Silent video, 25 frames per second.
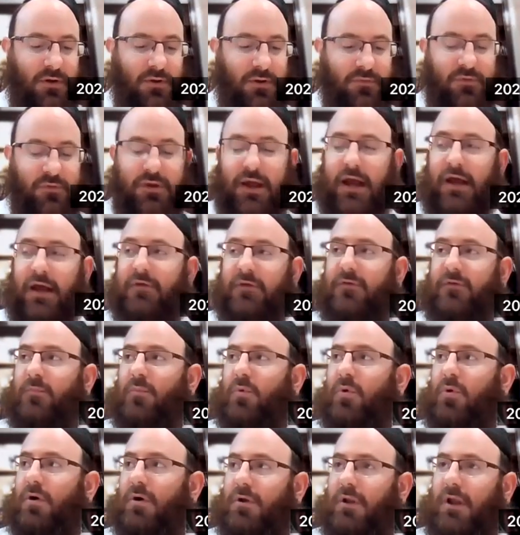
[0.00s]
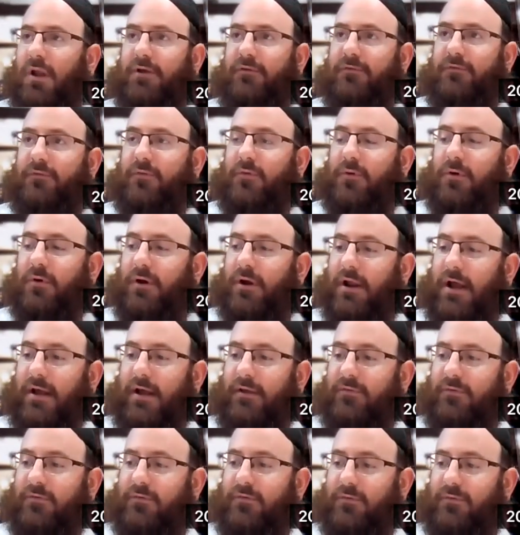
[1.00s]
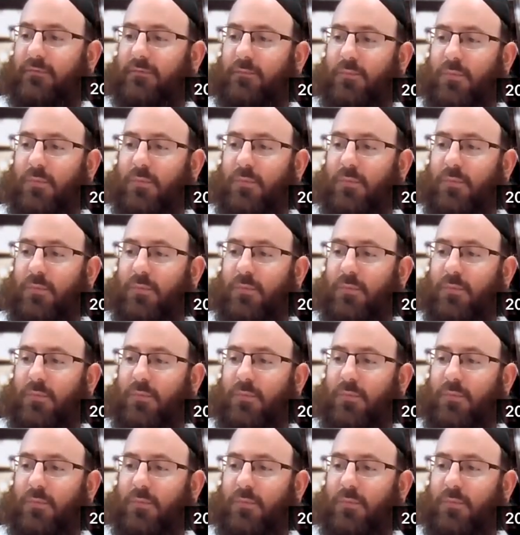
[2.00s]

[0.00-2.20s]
because it has more life for it has